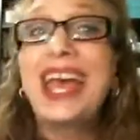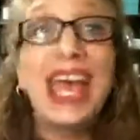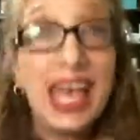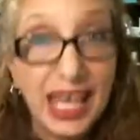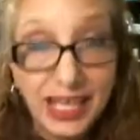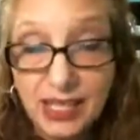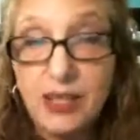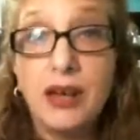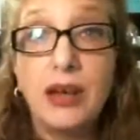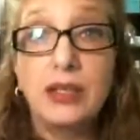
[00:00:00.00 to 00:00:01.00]
any
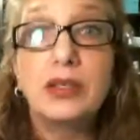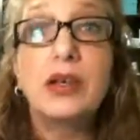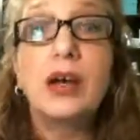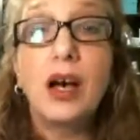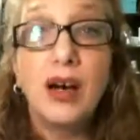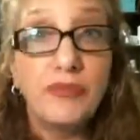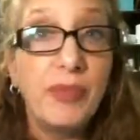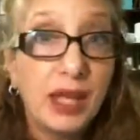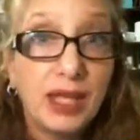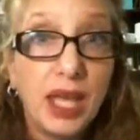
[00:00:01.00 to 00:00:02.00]
kind of
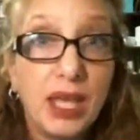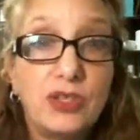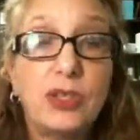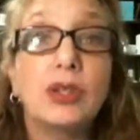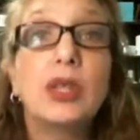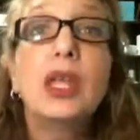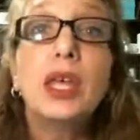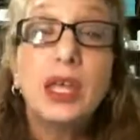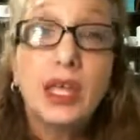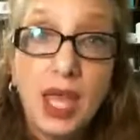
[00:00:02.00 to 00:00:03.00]
medication
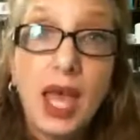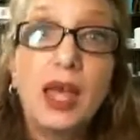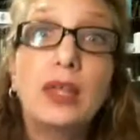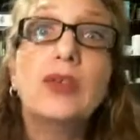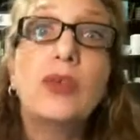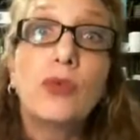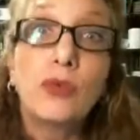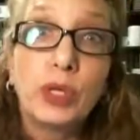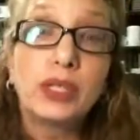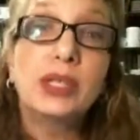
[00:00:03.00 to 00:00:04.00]
can
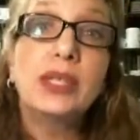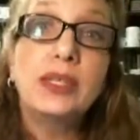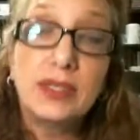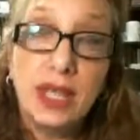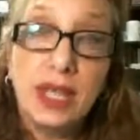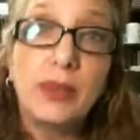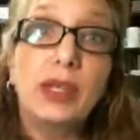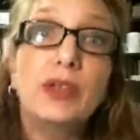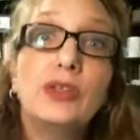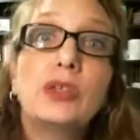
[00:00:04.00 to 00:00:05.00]
really
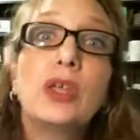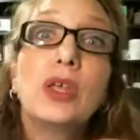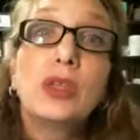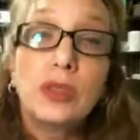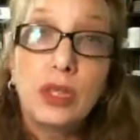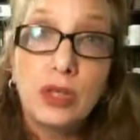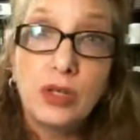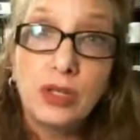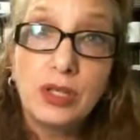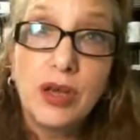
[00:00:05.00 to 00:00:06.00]
damage the
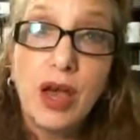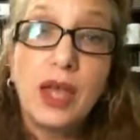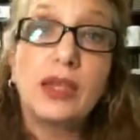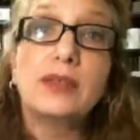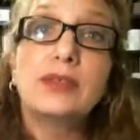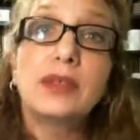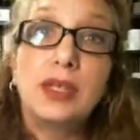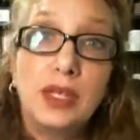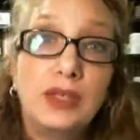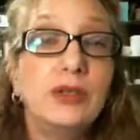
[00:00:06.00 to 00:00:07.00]
good guys
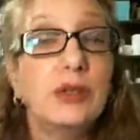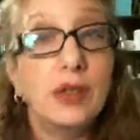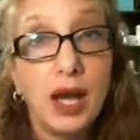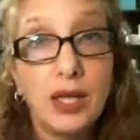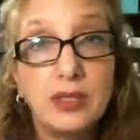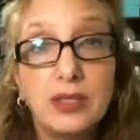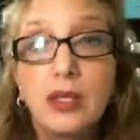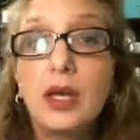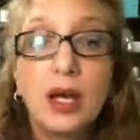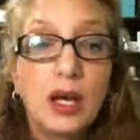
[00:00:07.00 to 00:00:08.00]
in your gut.
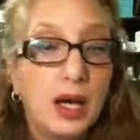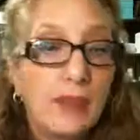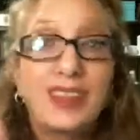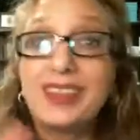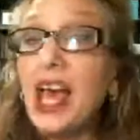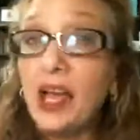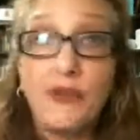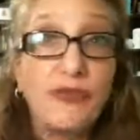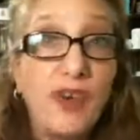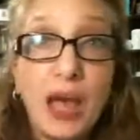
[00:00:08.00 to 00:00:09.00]
Lack
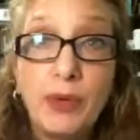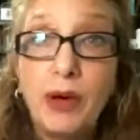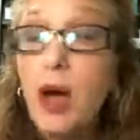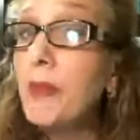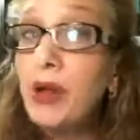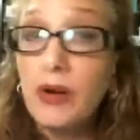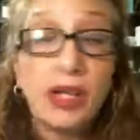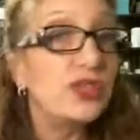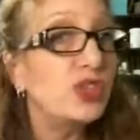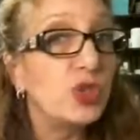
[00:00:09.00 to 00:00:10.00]
of fiber.
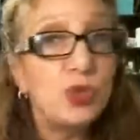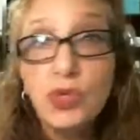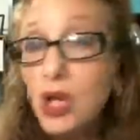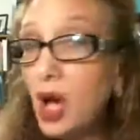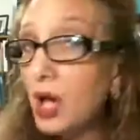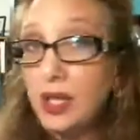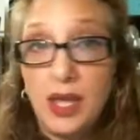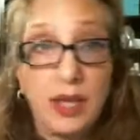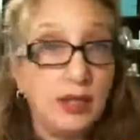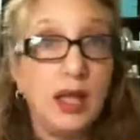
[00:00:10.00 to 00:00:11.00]
Americans do not
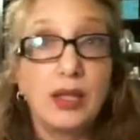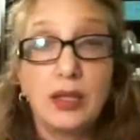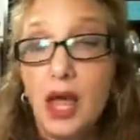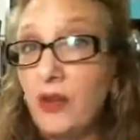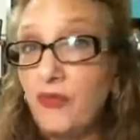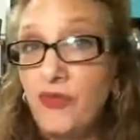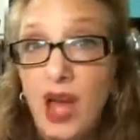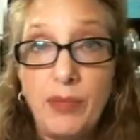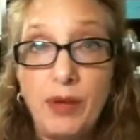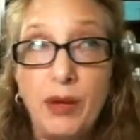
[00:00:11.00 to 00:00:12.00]
get a lot of
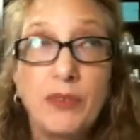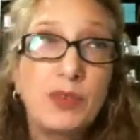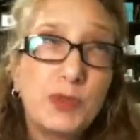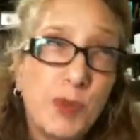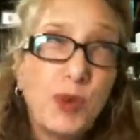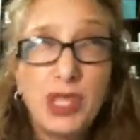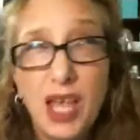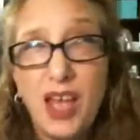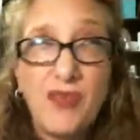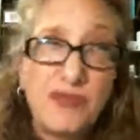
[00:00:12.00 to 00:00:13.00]
fiber. I mean, you're supposed to
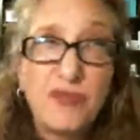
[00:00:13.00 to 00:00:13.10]
have